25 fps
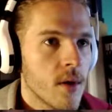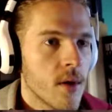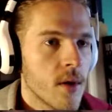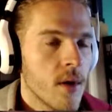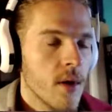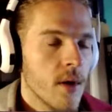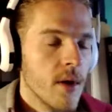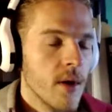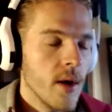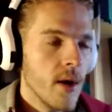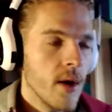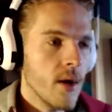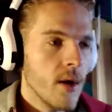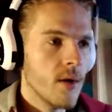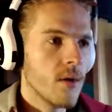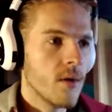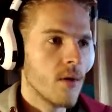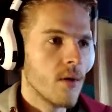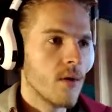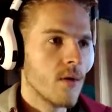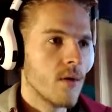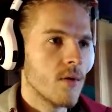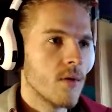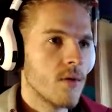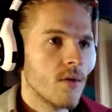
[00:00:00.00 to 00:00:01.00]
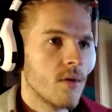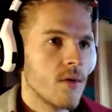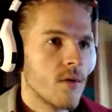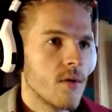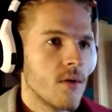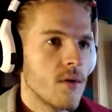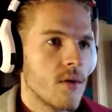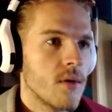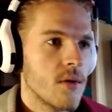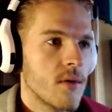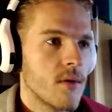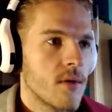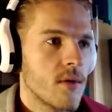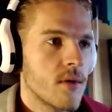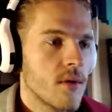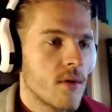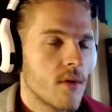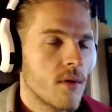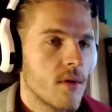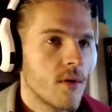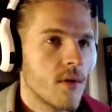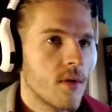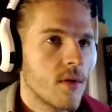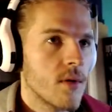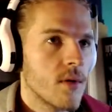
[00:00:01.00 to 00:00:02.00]
No!
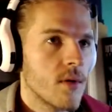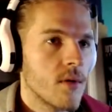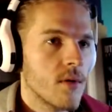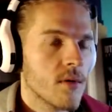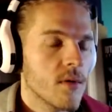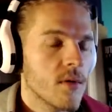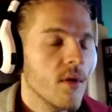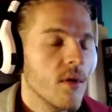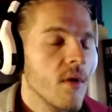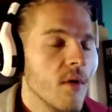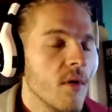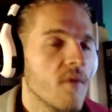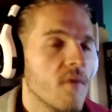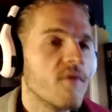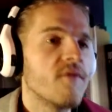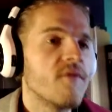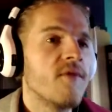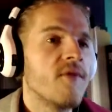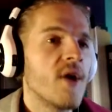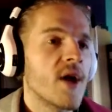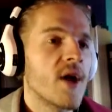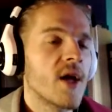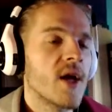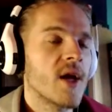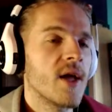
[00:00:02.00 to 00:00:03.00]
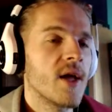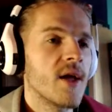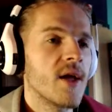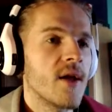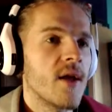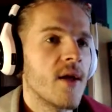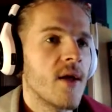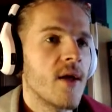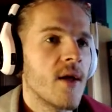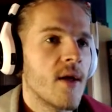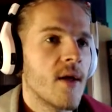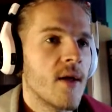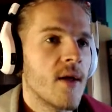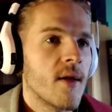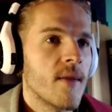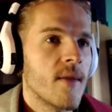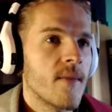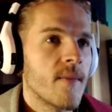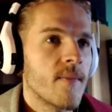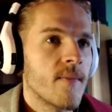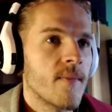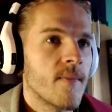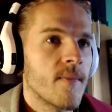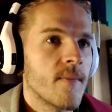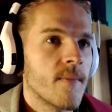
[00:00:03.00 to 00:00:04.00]
Oh, fuck it.
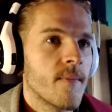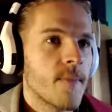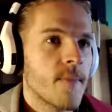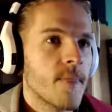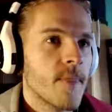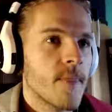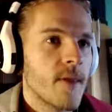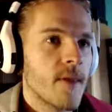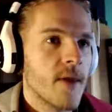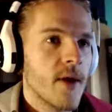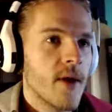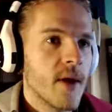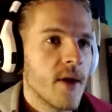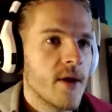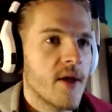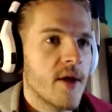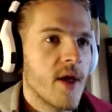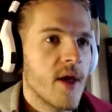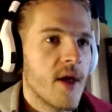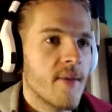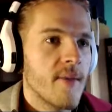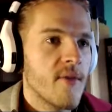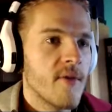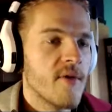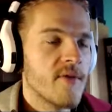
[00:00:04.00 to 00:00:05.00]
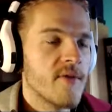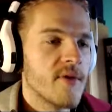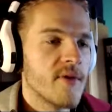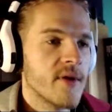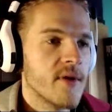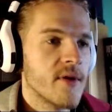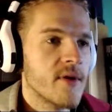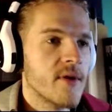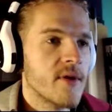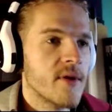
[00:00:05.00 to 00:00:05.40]
Another game over.